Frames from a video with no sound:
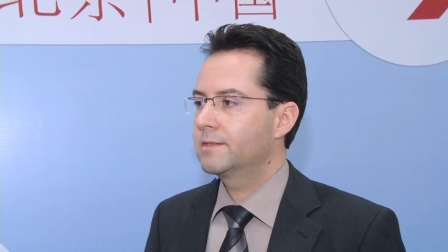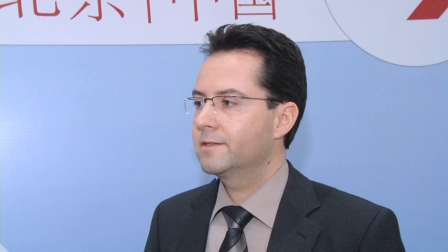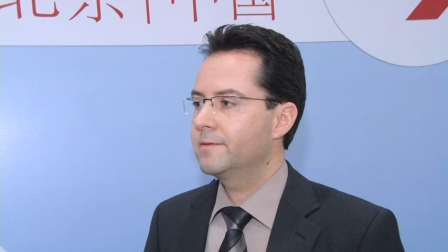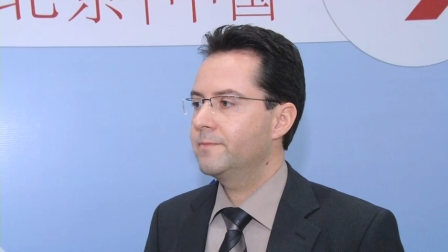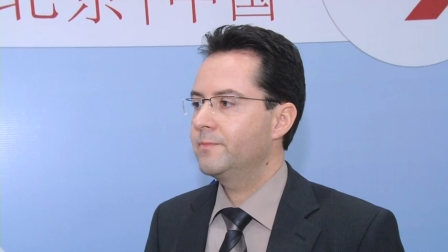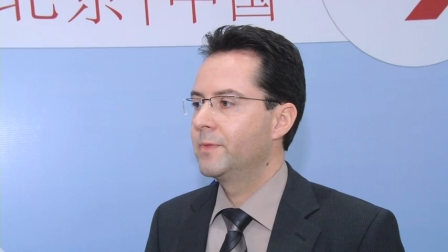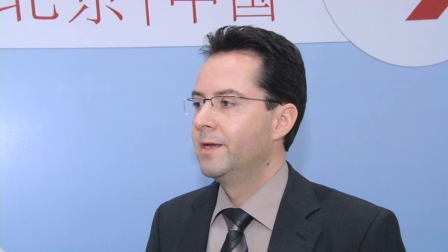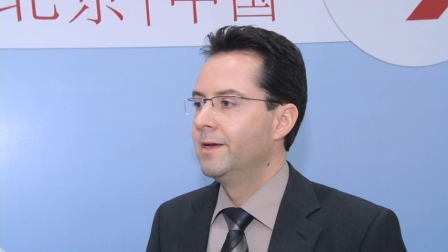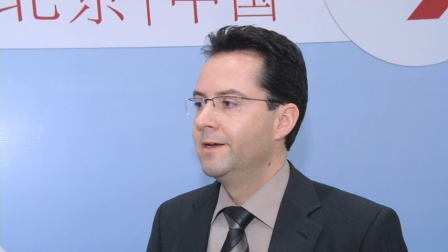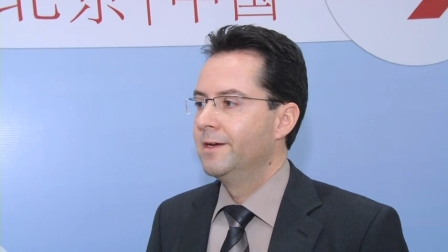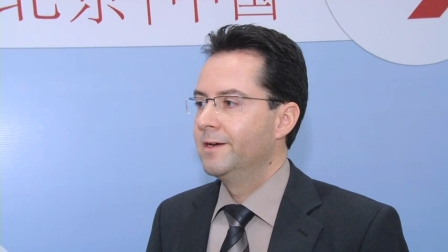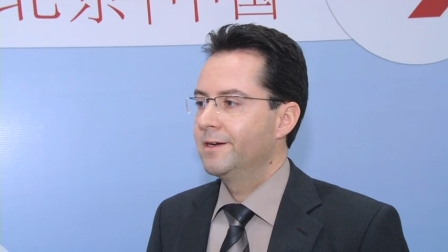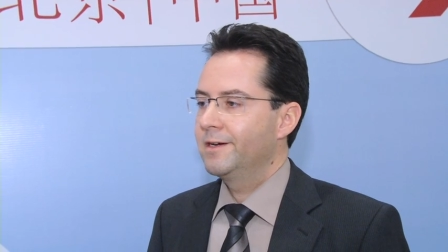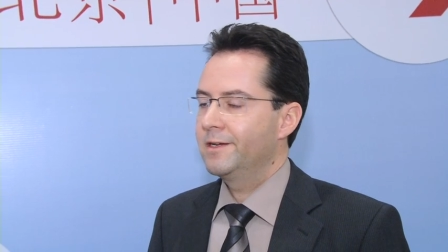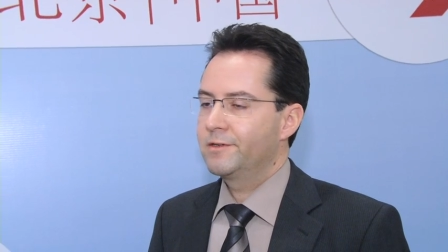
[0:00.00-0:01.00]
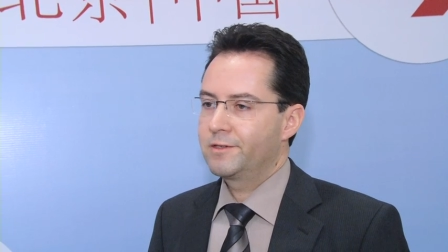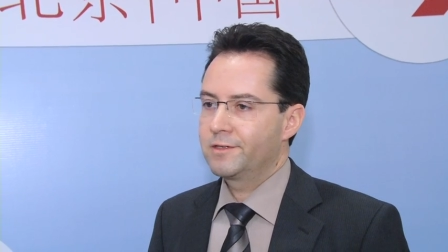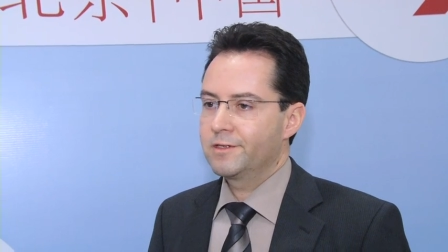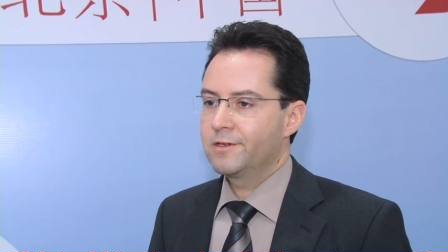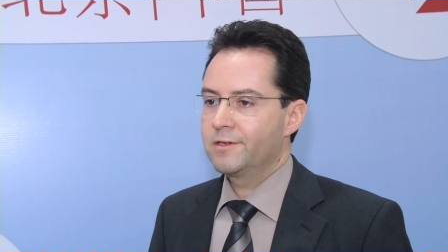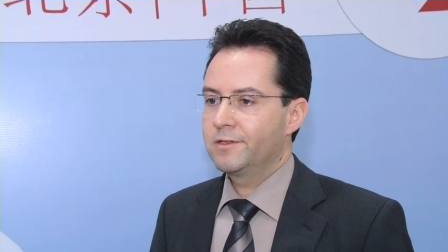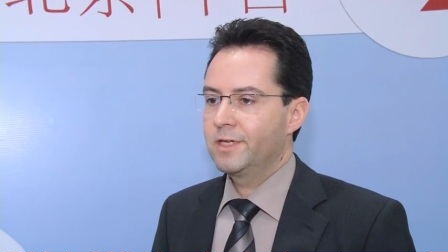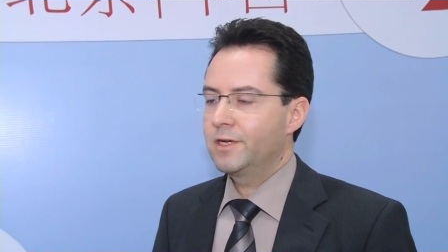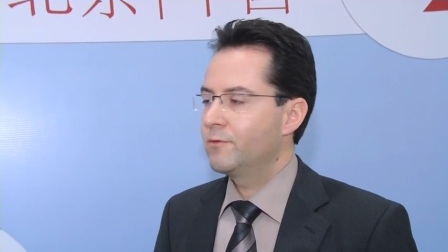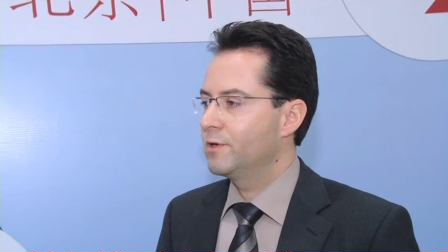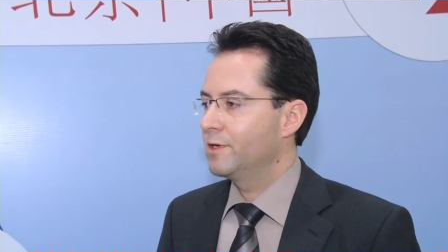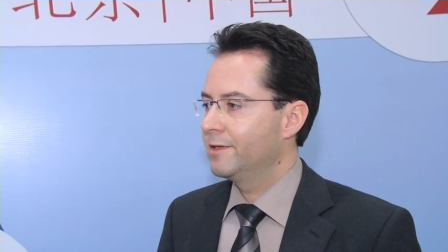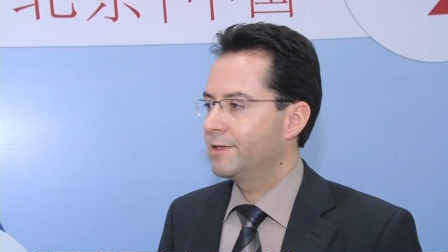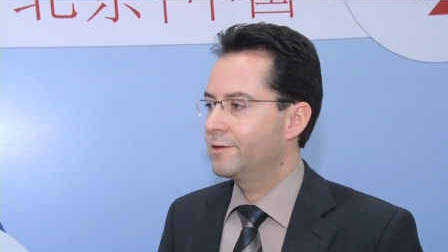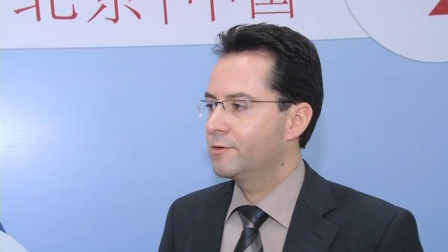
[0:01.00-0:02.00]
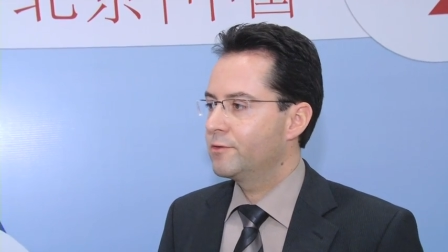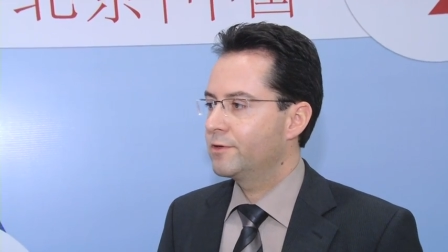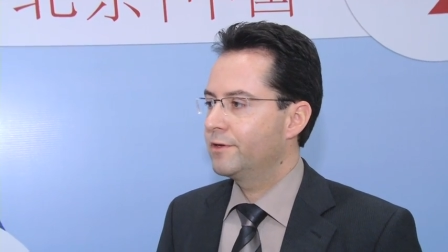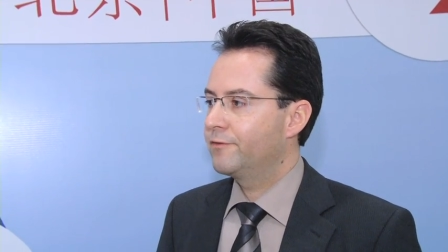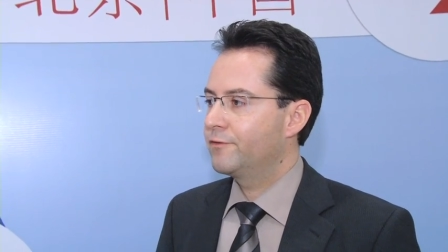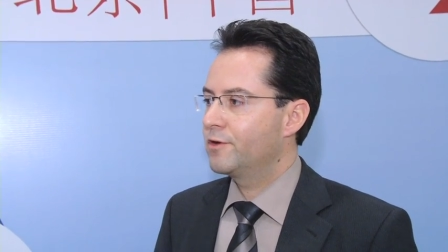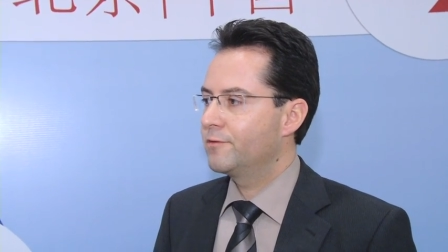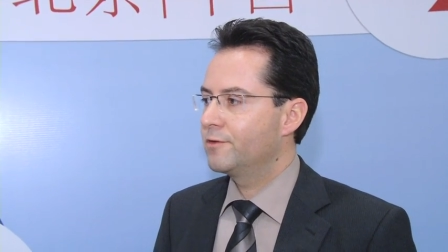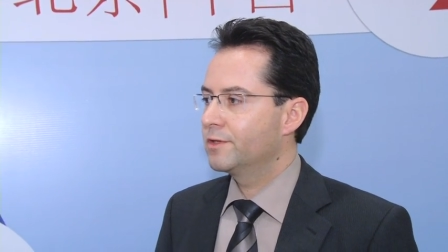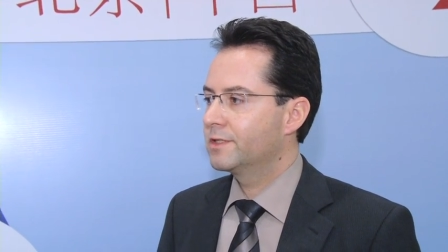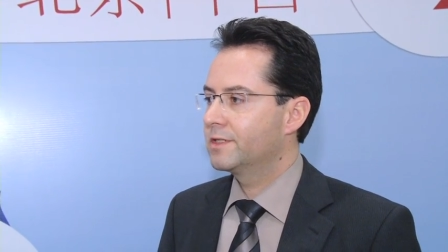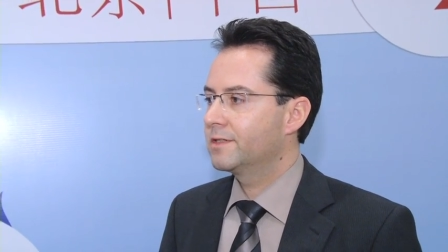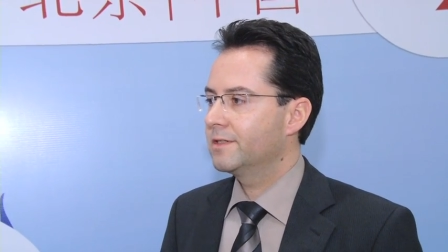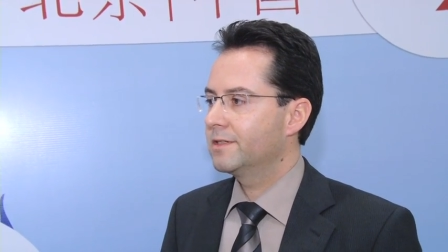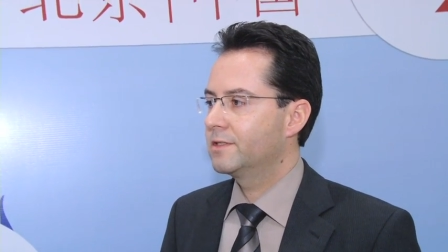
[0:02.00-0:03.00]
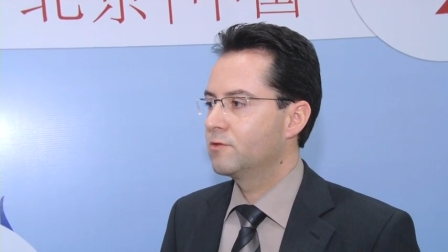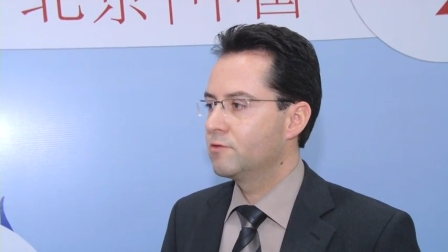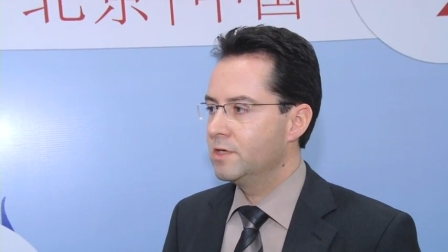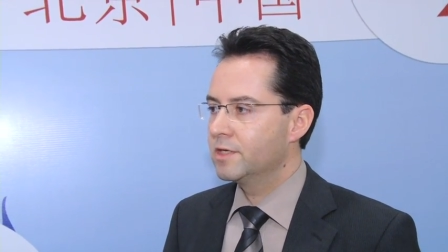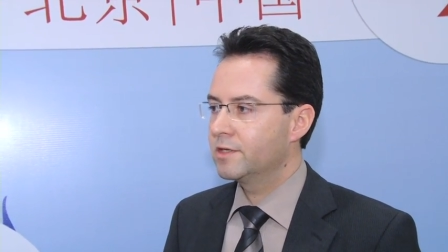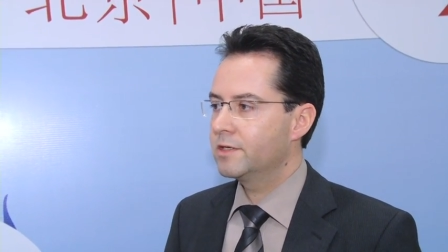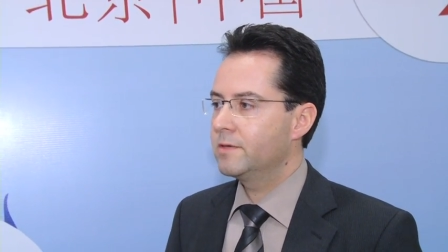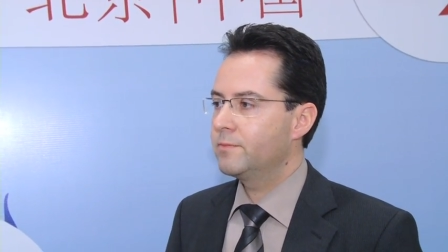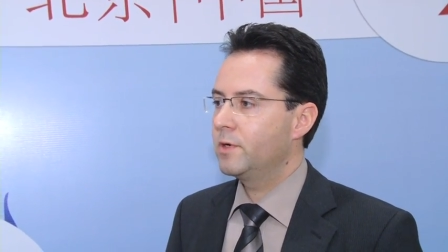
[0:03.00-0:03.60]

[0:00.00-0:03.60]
Um, and uh, yeah, we are looking forward uh, to hearing